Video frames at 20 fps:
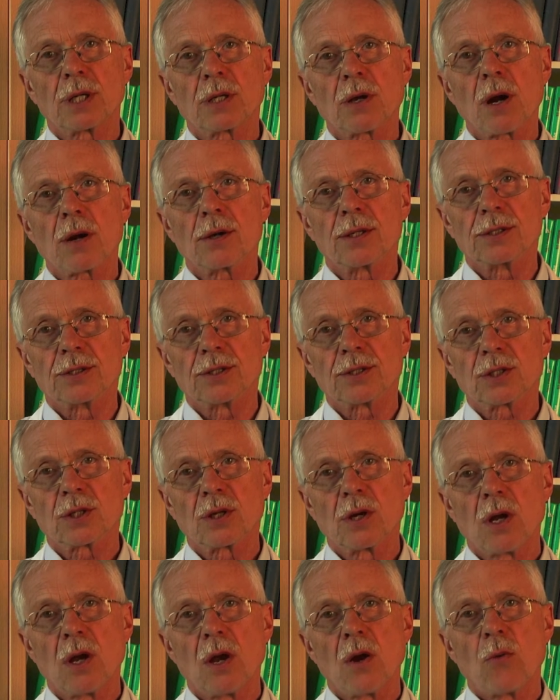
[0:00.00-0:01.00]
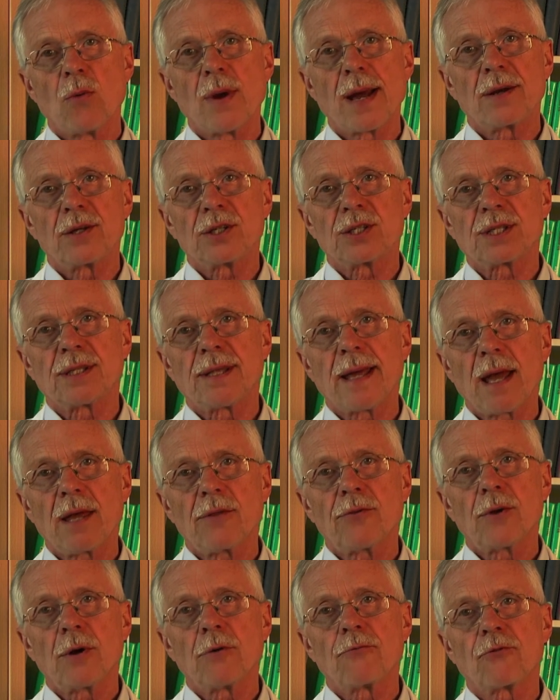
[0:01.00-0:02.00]
recurrence, whereas
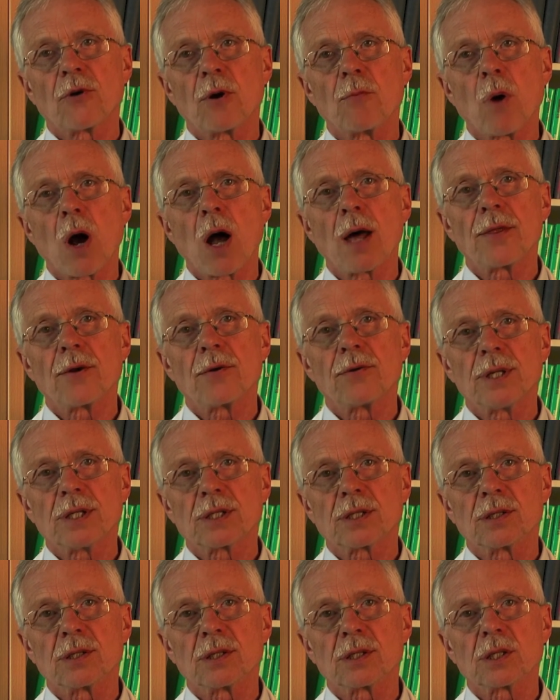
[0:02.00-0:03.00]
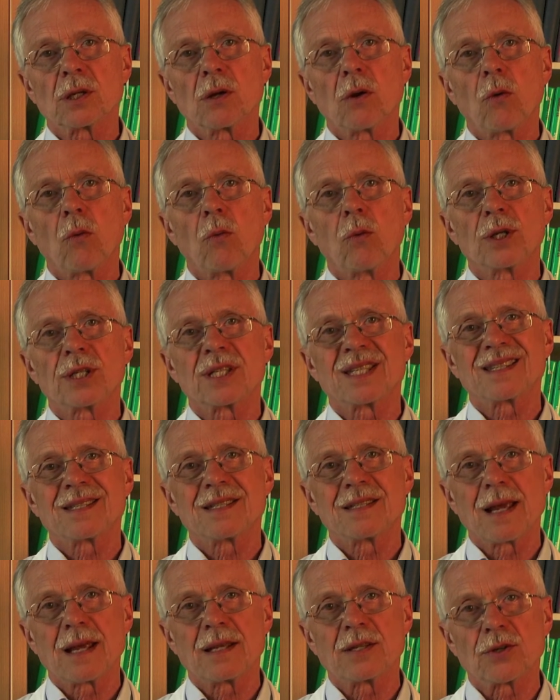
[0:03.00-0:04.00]
death from other reasons was
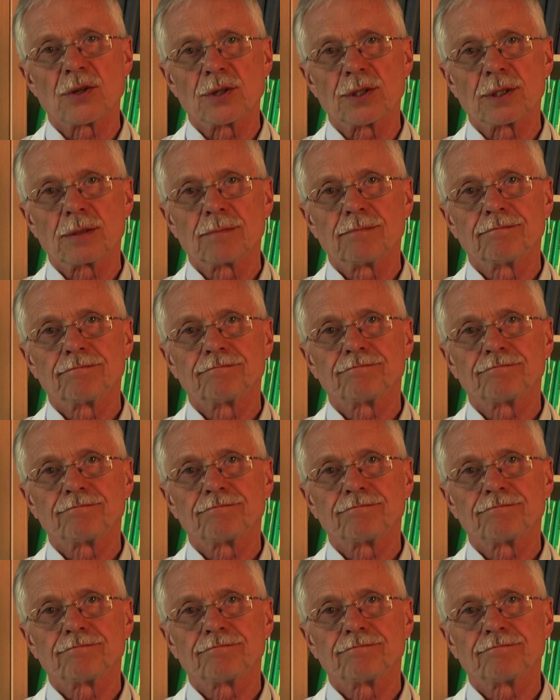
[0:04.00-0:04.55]
censored.